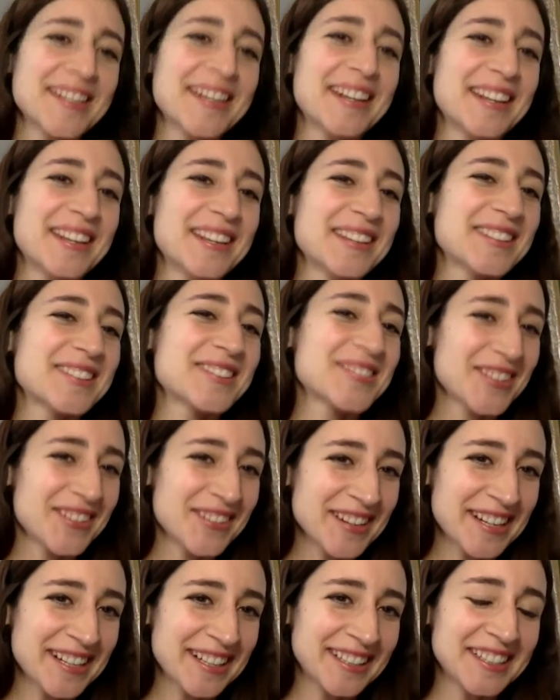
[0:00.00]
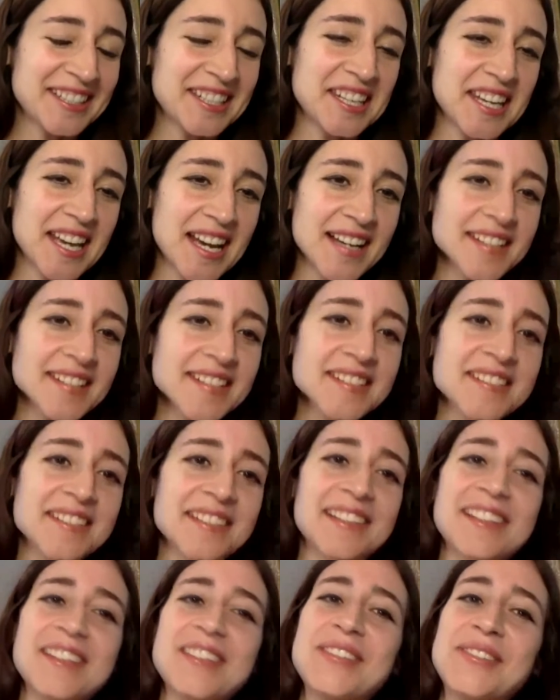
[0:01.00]
that historically, yes,
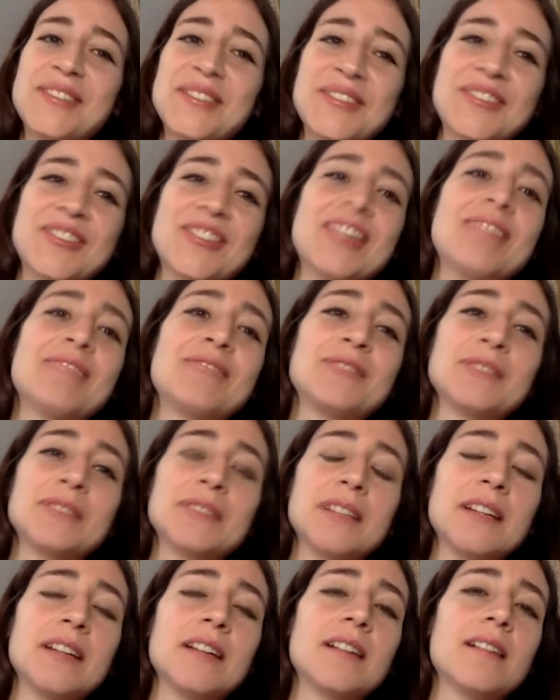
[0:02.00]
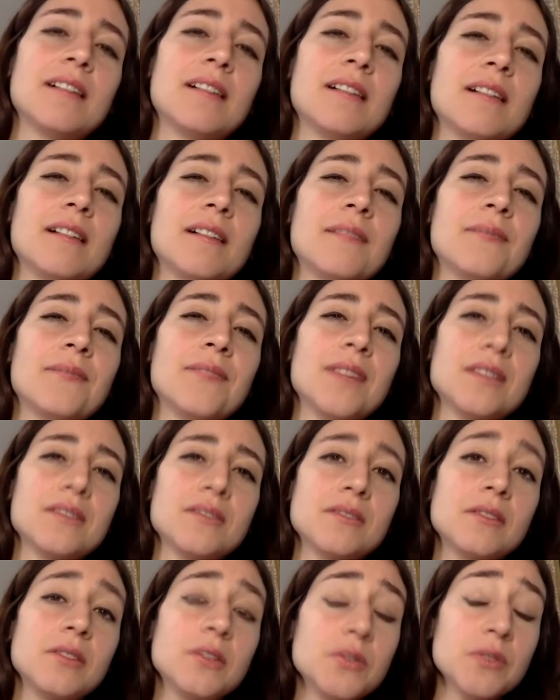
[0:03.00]
leisure travel is
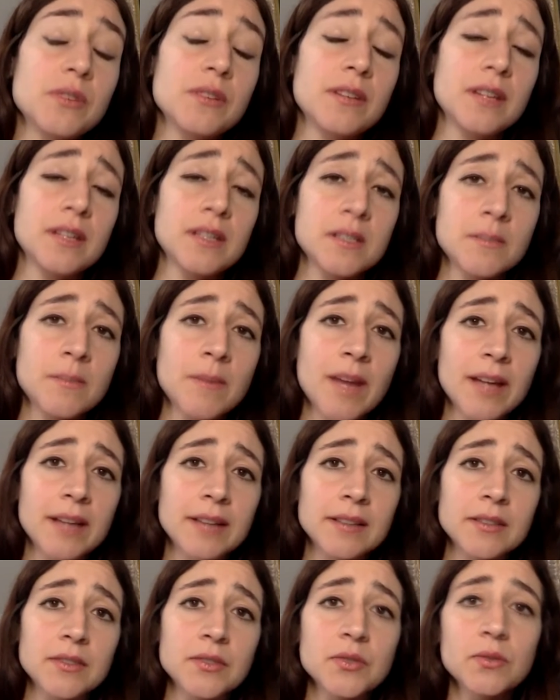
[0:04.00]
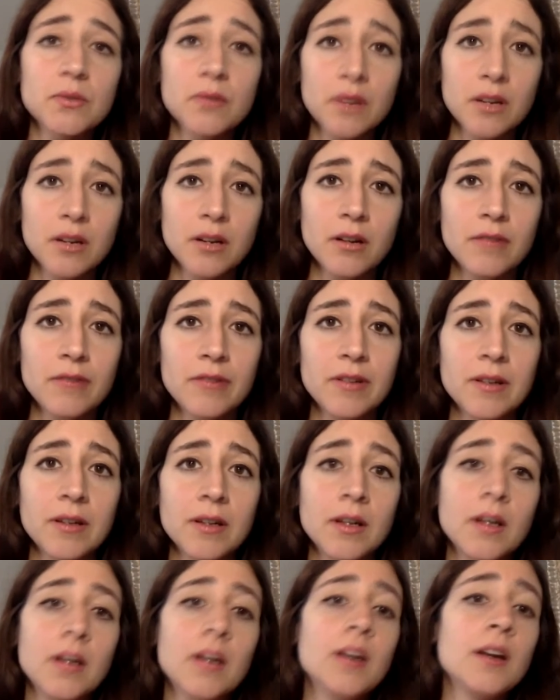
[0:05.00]
usually expected to recover
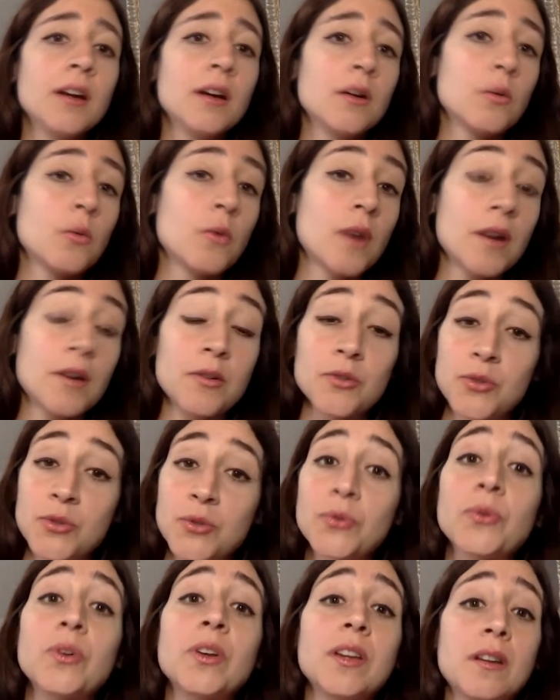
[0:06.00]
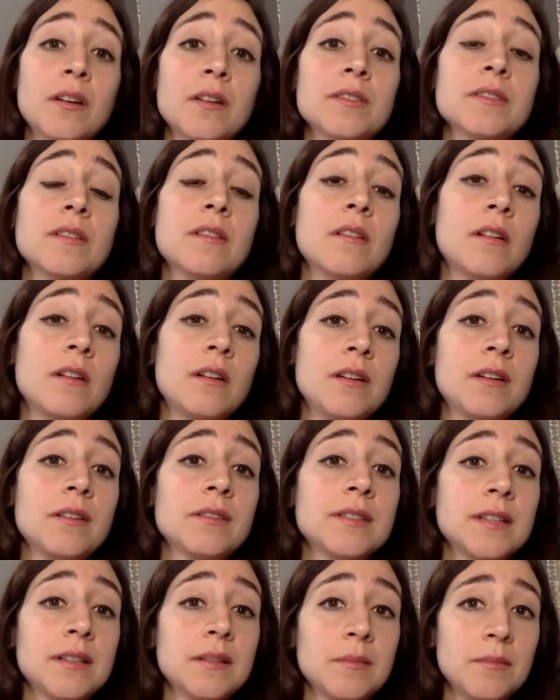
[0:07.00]
1 or 2 years
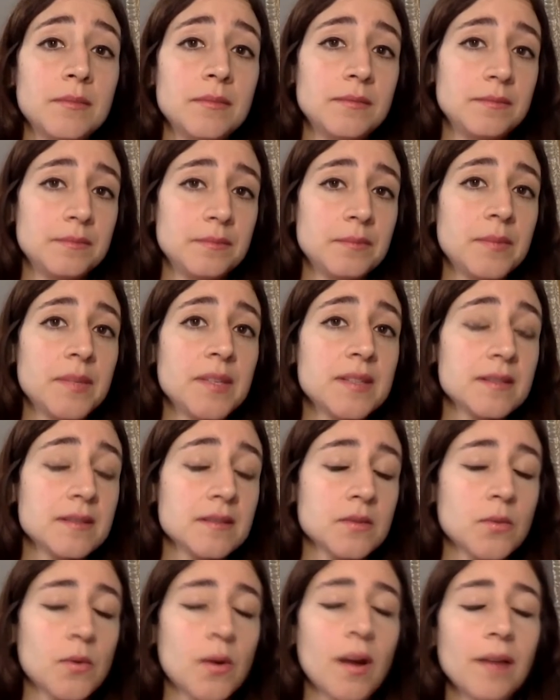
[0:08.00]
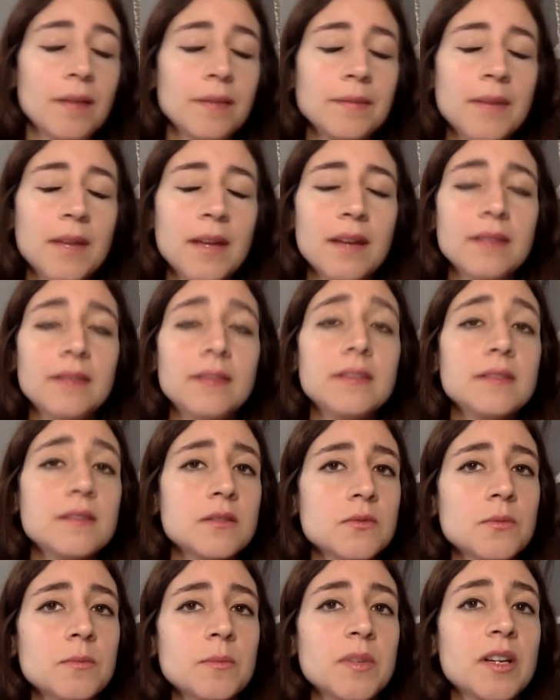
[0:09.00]
earlier than business one. And this
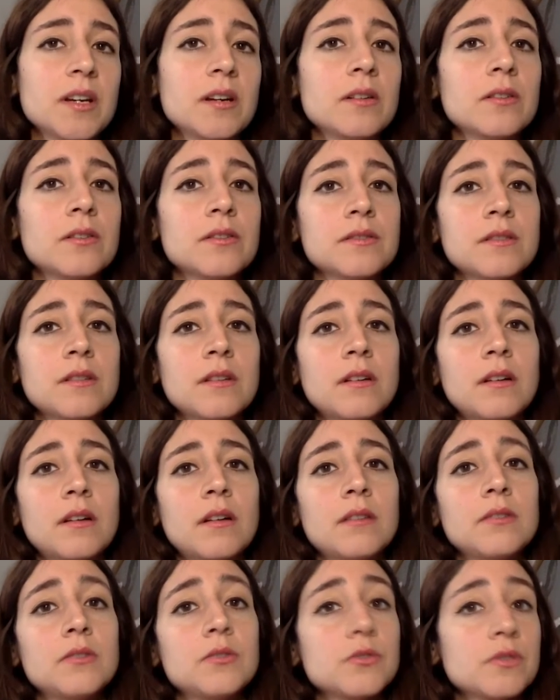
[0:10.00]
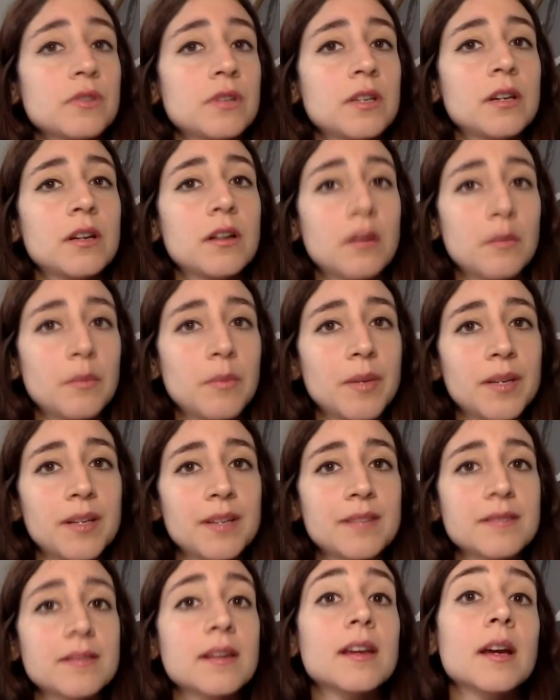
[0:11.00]
is because usually
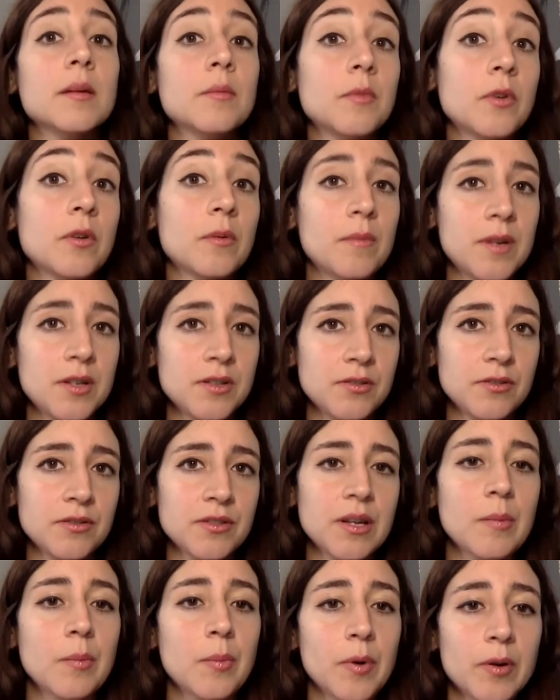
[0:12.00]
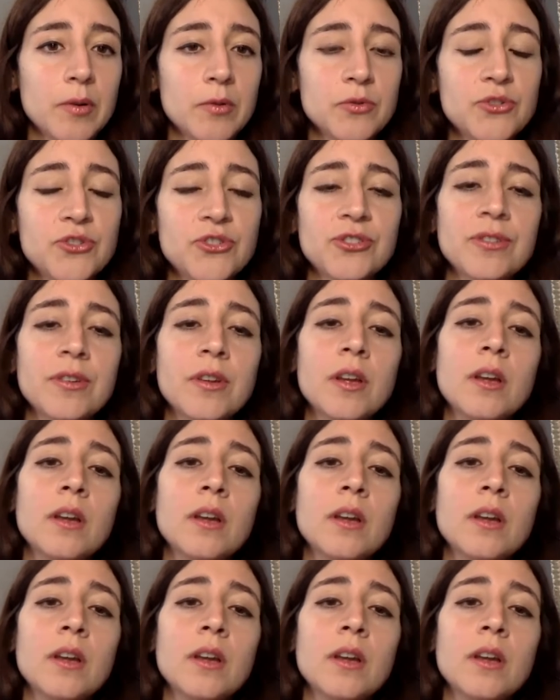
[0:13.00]
companies take a more measured approach.